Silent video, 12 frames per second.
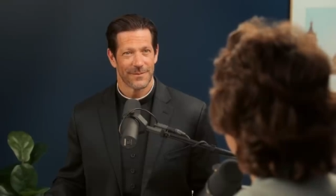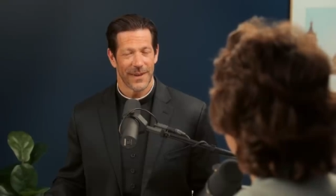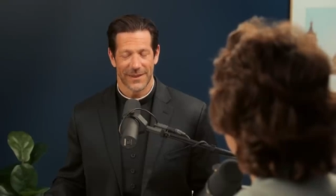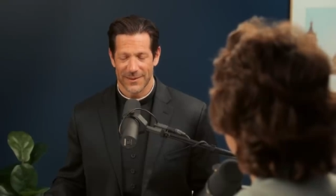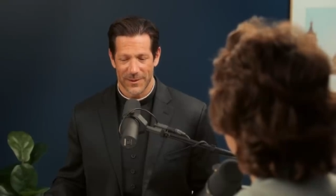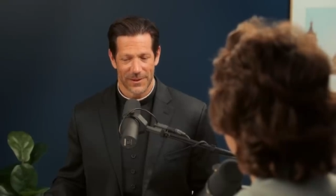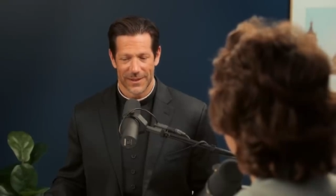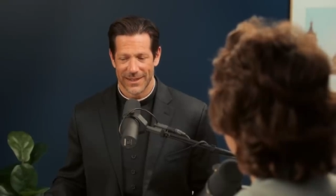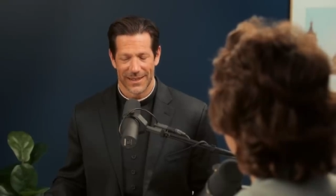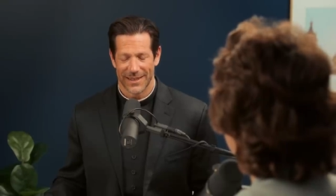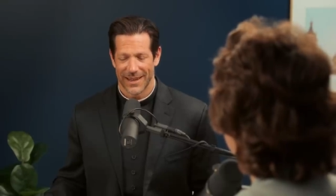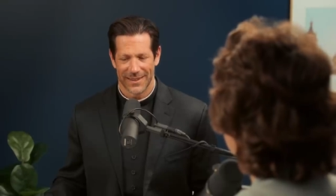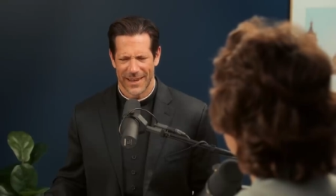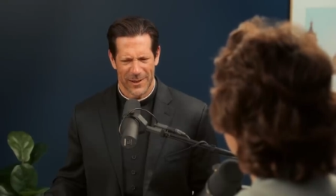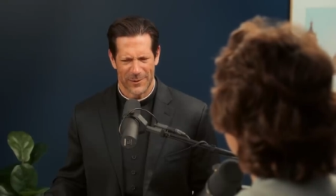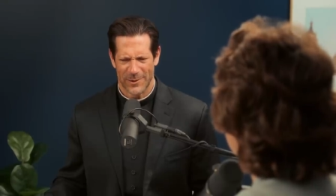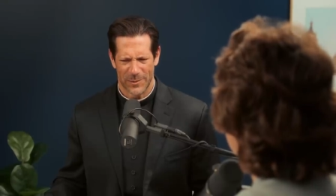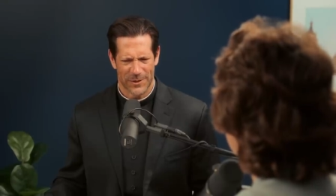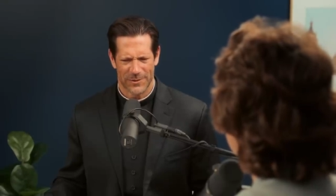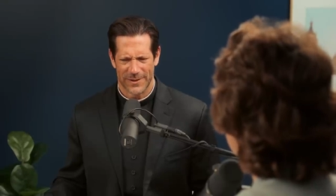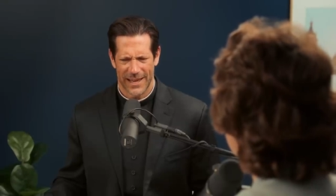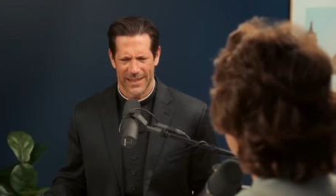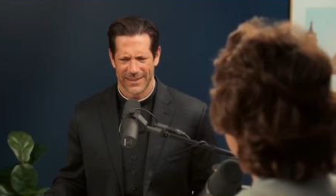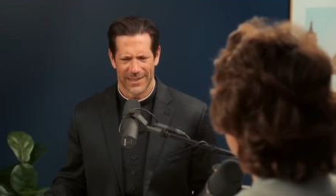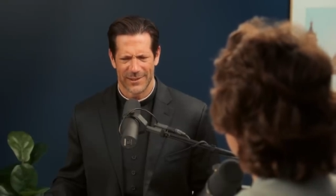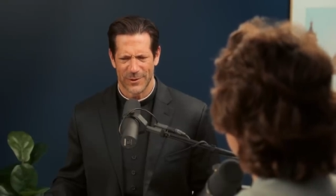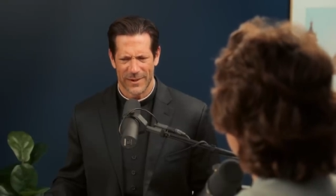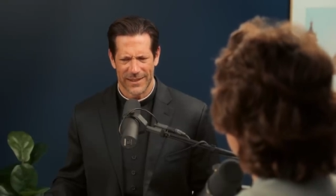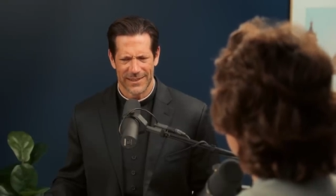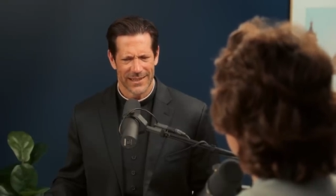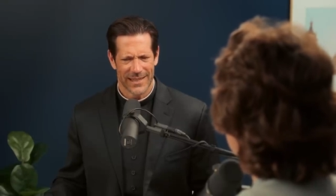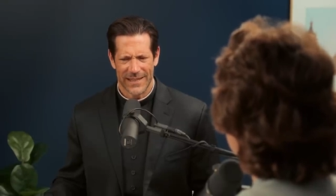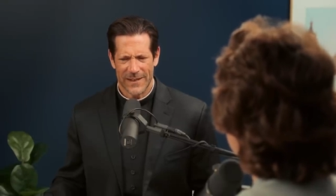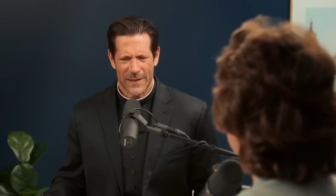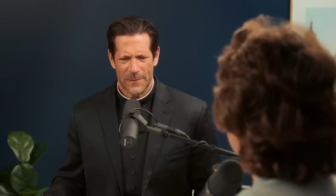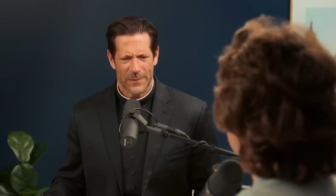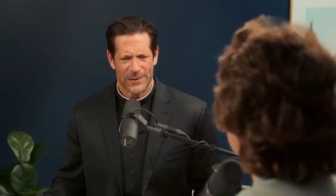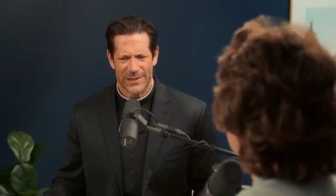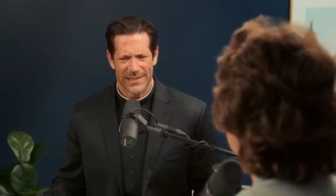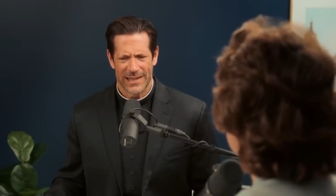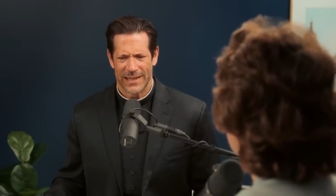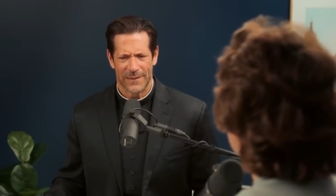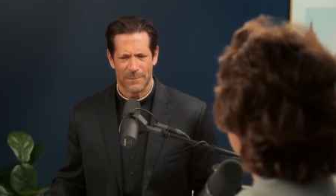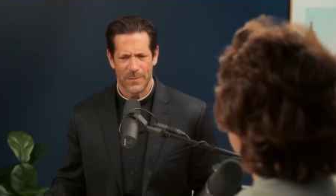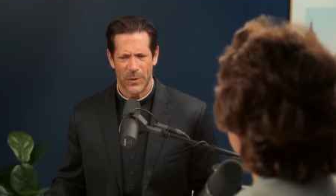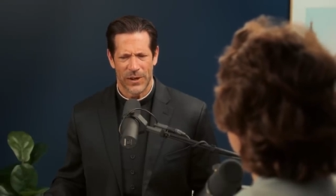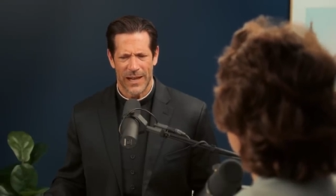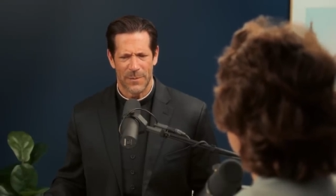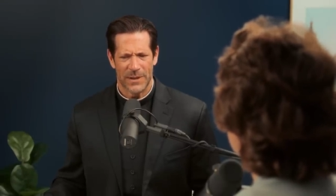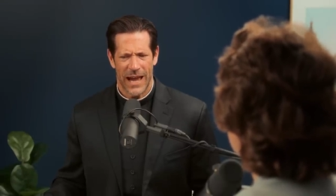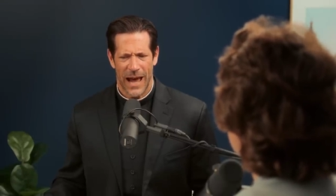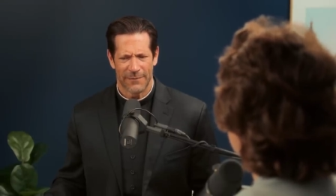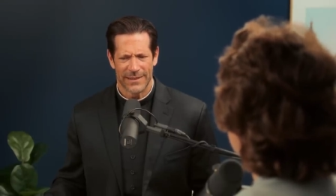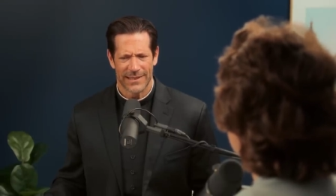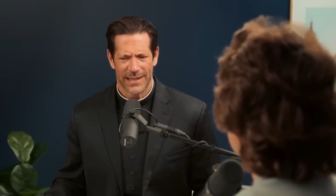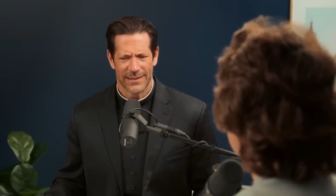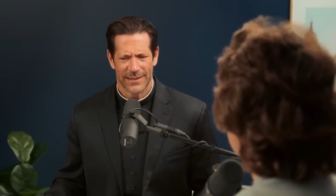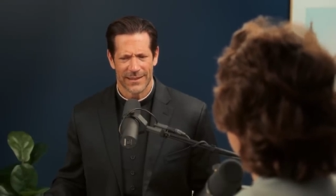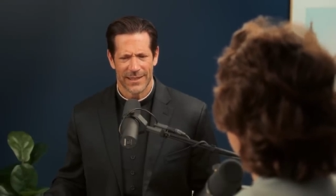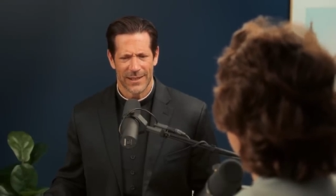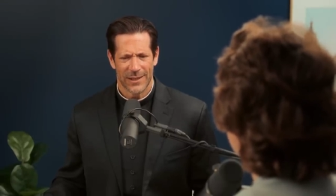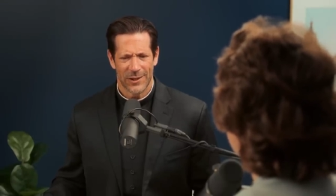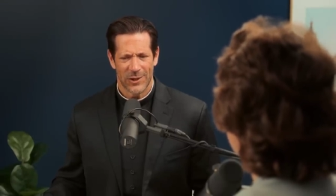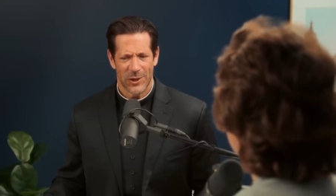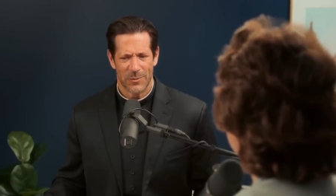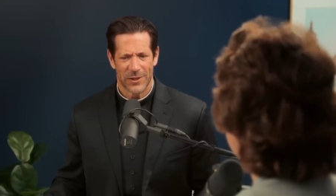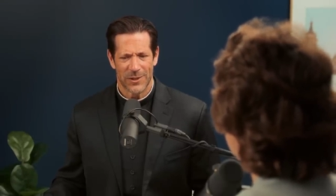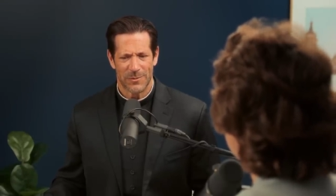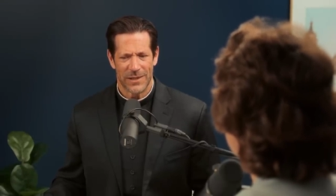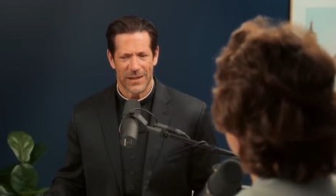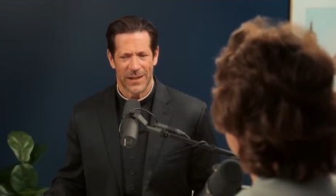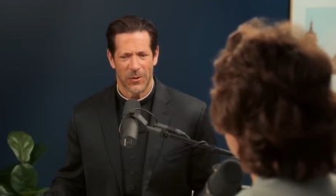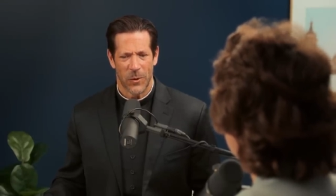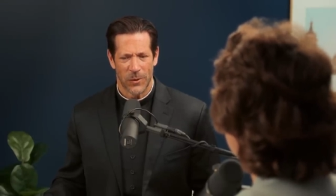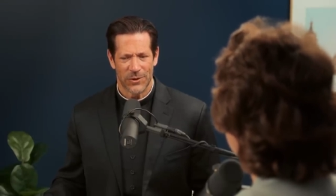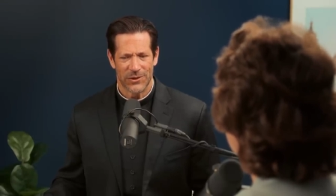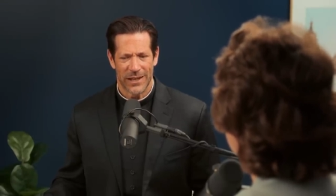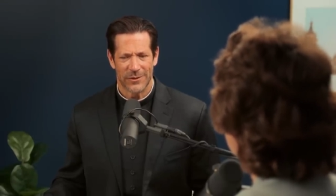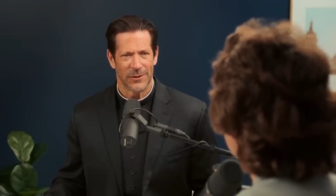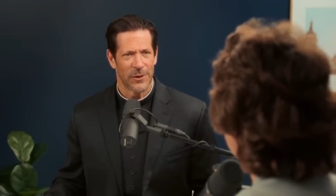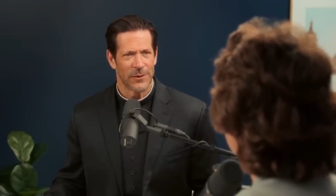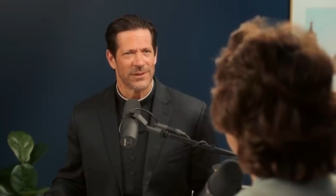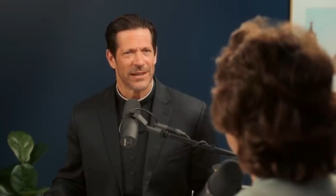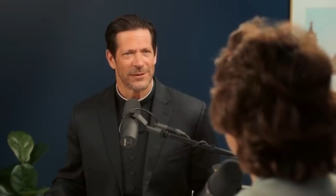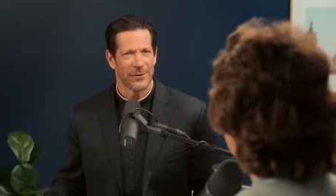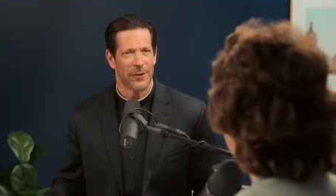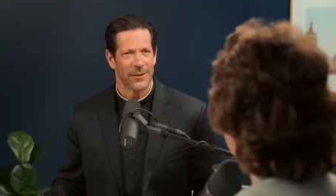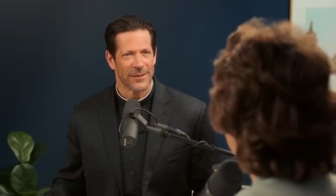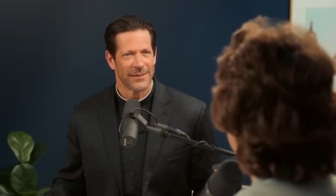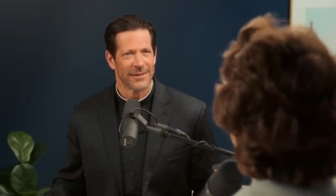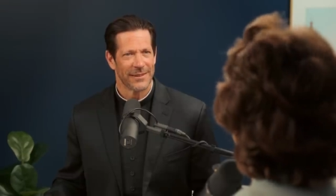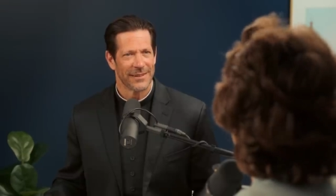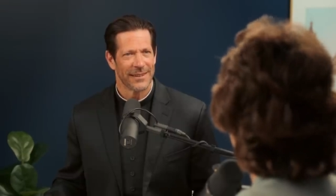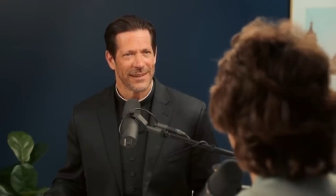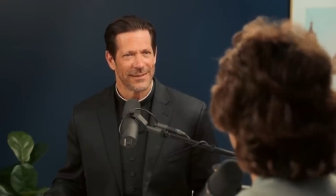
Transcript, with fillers: That's so good. Uh, thank you so much for that. St. Therese, what she say? You cannot be half a saint you must be a whole saint or no saint at all. Yeah.